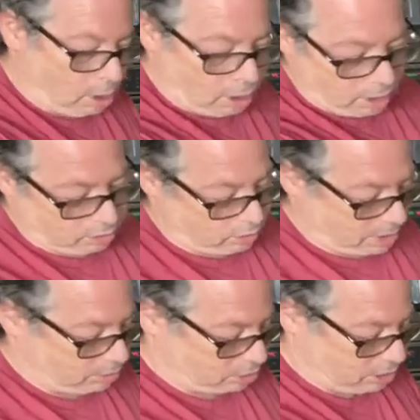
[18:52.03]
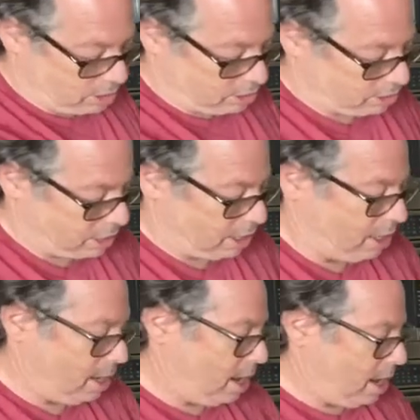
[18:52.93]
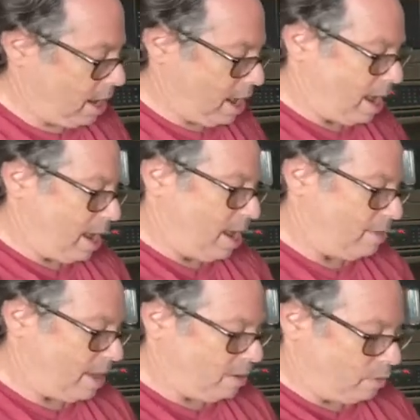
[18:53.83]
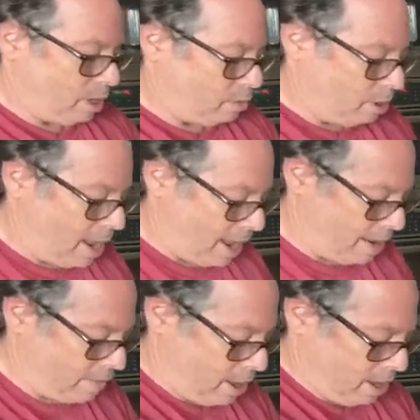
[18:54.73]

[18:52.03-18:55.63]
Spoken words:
is what I was trying to say. And then we will have